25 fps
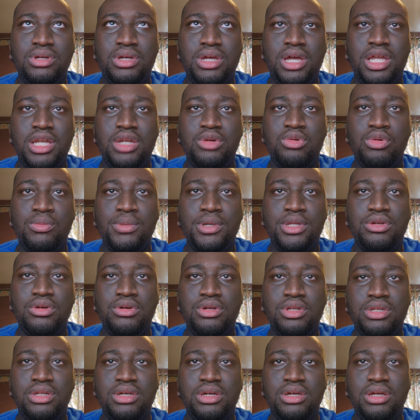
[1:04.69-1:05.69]
And he will be
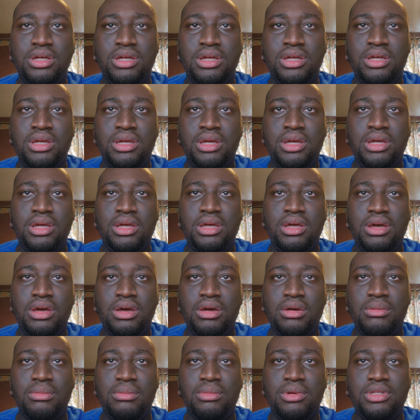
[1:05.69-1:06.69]
doing the
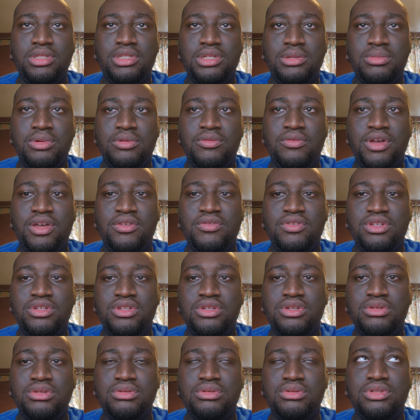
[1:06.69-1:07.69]
um, A Simple Favor
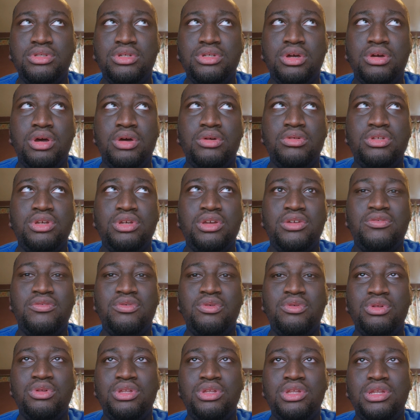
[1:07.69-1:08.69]
too. So I was looking
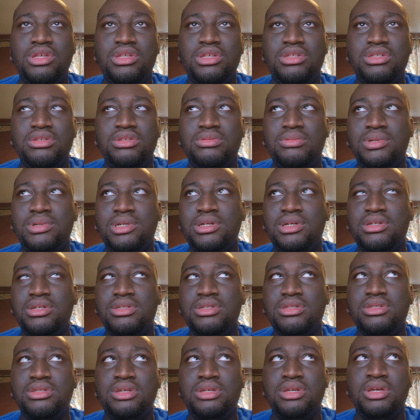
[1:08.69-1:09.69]
forward to this
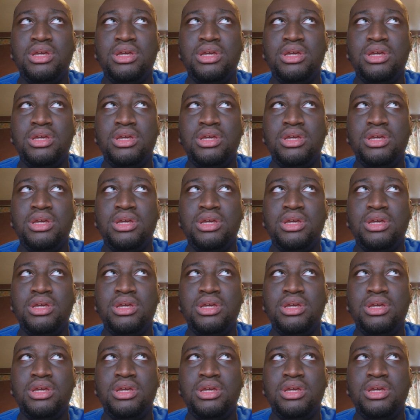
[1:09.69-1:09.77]
because